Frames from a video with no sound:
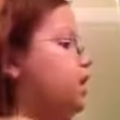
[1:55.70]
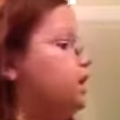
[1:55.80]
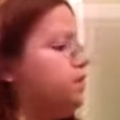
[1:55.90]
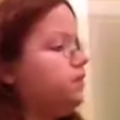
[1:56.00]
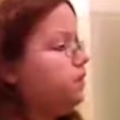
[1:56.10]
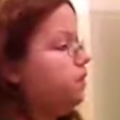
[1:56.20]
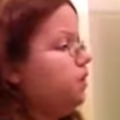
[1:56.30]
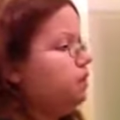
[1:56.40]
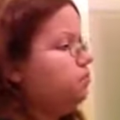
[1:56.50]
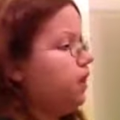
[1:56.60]
It's
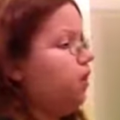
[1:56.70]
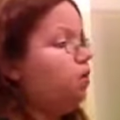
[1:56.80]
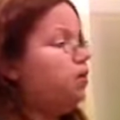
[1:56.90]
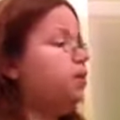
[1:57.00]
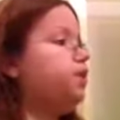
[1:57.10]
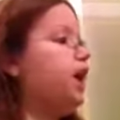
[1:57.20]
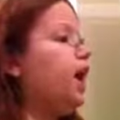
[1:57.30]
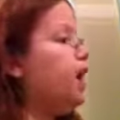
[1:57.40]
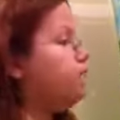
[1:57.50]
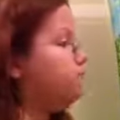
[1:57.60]
the Always
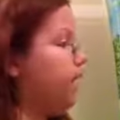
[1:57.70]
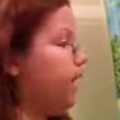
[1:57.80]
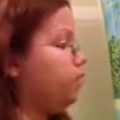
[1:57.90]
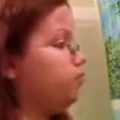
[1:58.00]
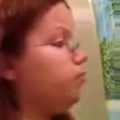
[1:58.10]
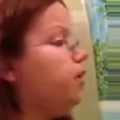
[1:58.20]
Tampax